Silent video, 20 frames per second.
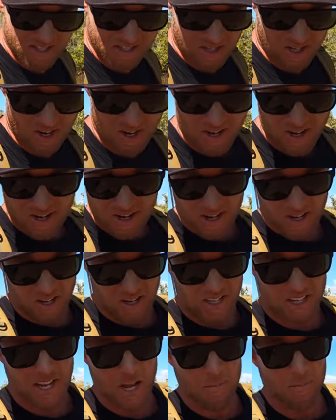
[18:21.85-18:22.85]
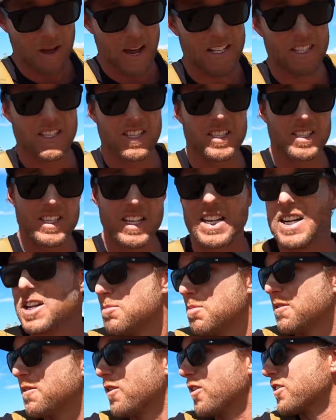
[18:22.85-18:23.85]
So I've gotta get back to the
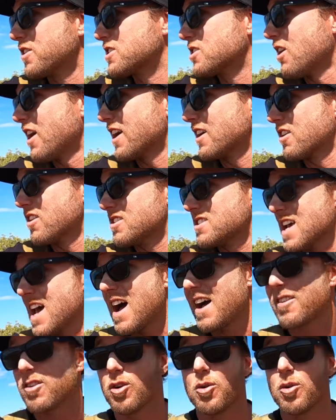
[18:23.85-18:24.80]
tinny before the tide goes out,